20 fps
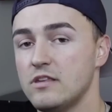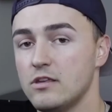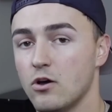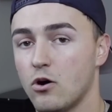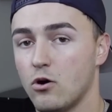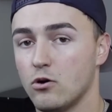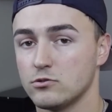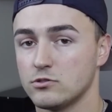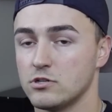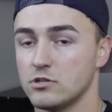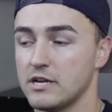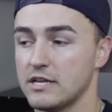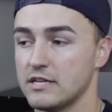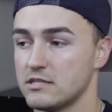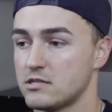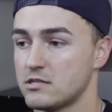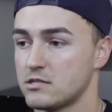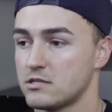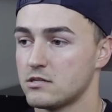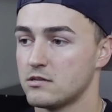
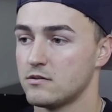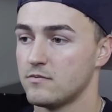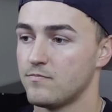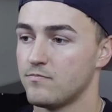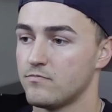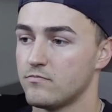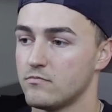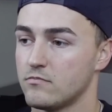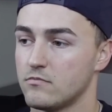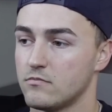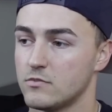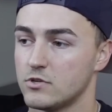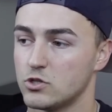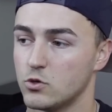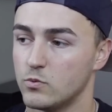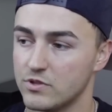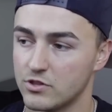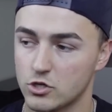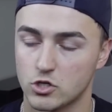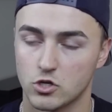alternates. So
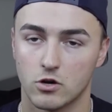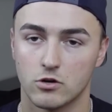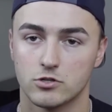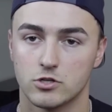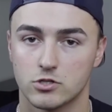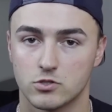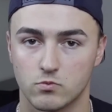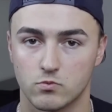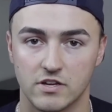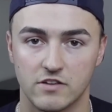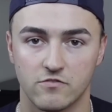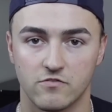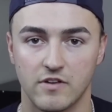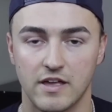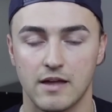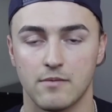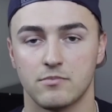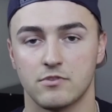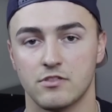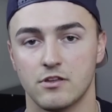when the Chargers
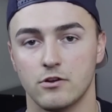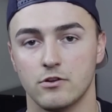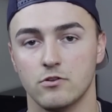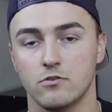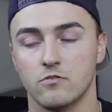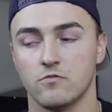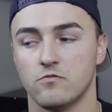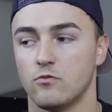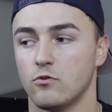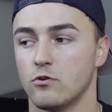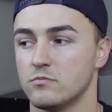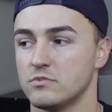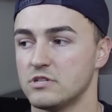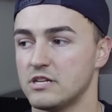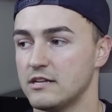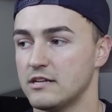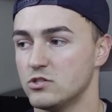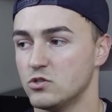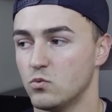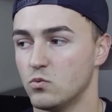revamped their uniforms
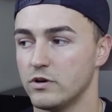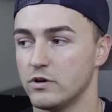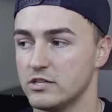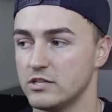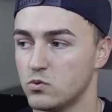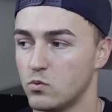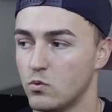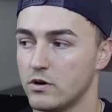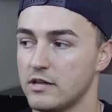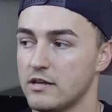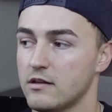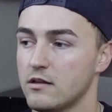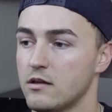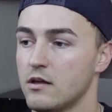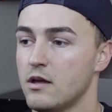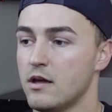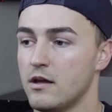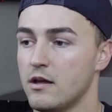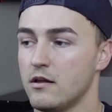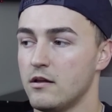in 2020,
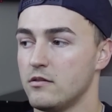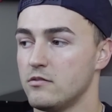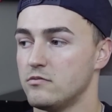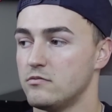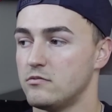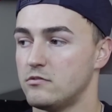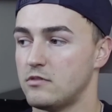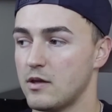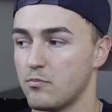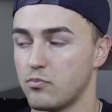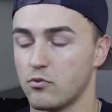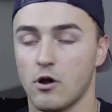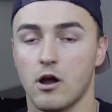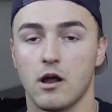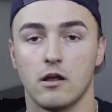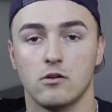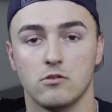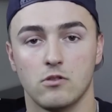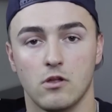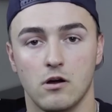they brought
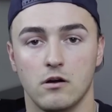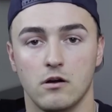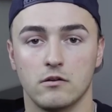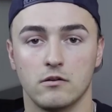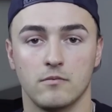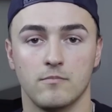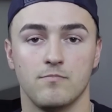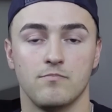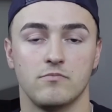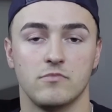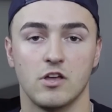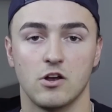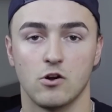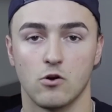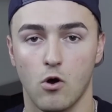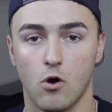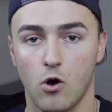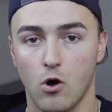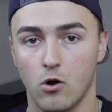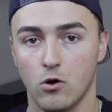along their
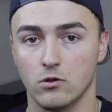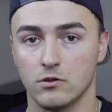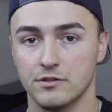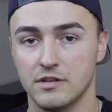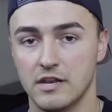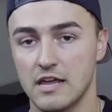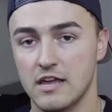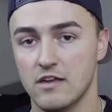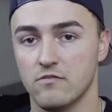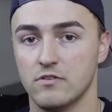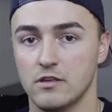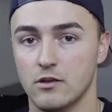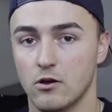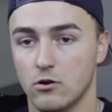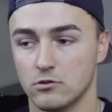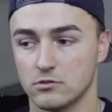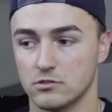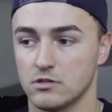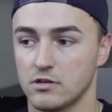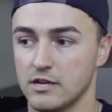all navy
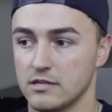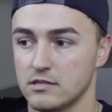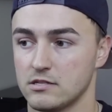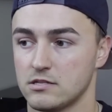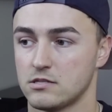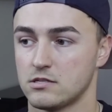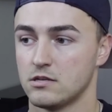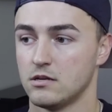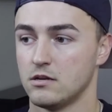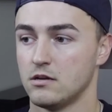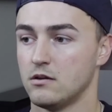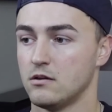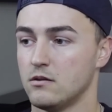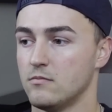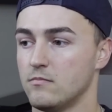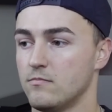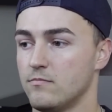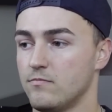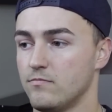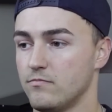alternates.
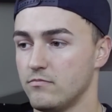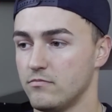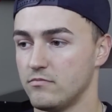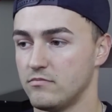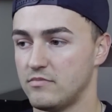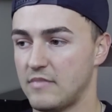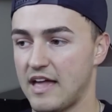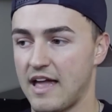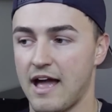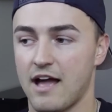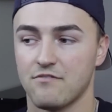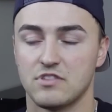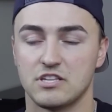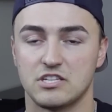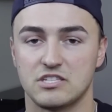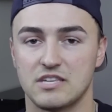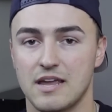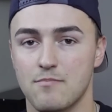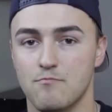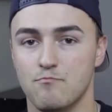They have the
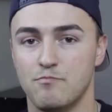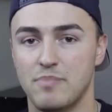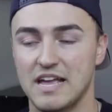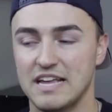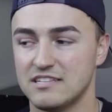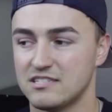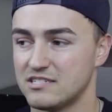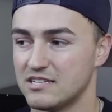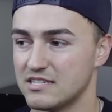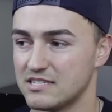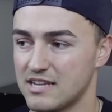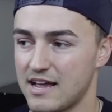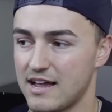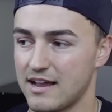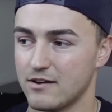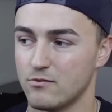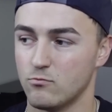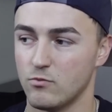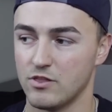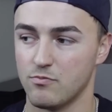same base
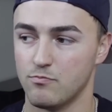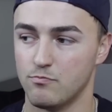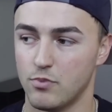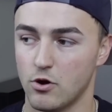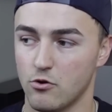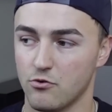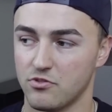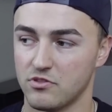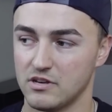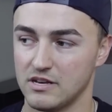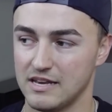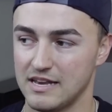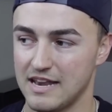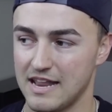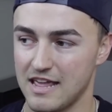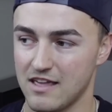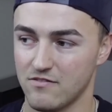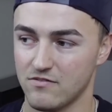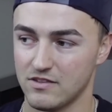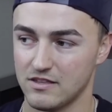design with both
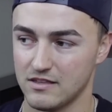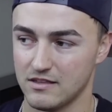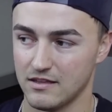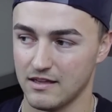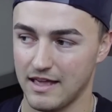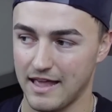navy